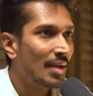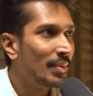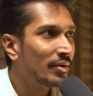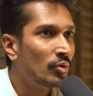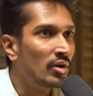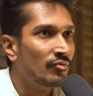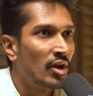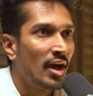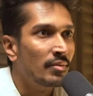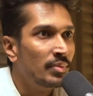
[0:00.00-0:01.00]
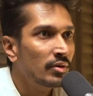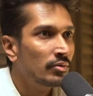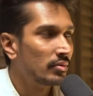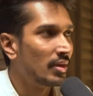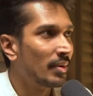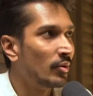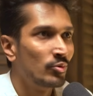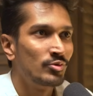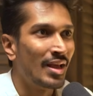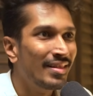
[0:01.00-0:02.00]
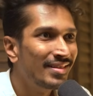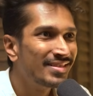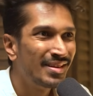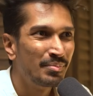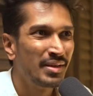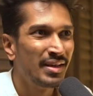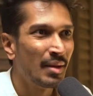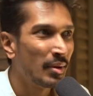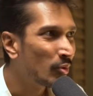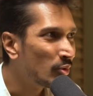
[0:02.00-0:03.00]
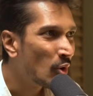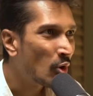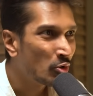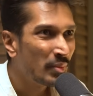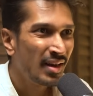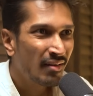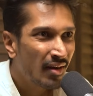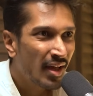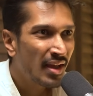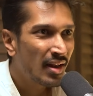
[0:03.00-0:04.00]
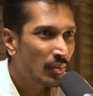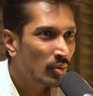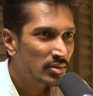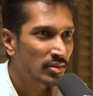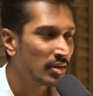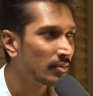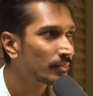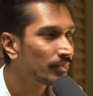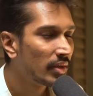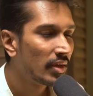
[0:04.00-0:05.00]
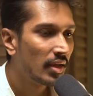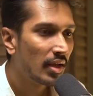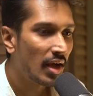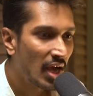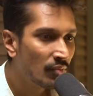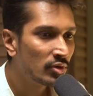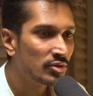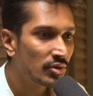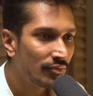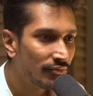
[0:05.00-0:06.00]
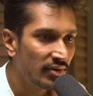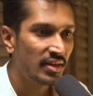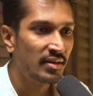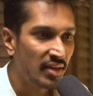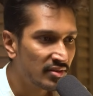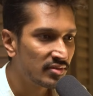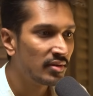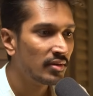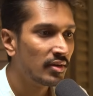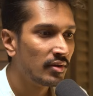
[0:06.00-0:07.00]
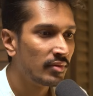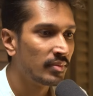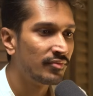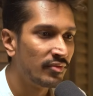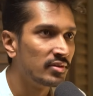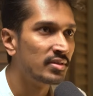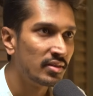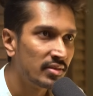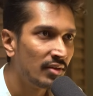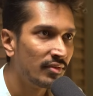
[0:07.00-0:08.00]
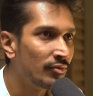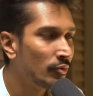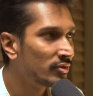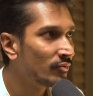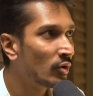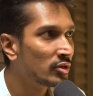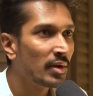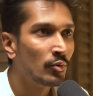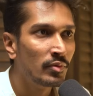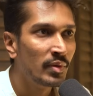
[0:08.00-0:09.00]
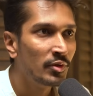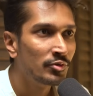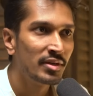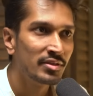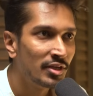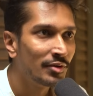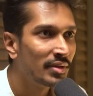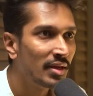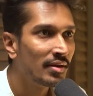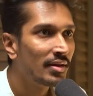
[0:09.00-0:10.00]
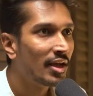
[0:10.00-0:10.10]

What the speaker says: Am I going for an IPO? Am I going to sell this company? Am I going to automate and retire? Like, what's the thing? I was very intentional from the first day itself. If you watch my old videos, you can see over there,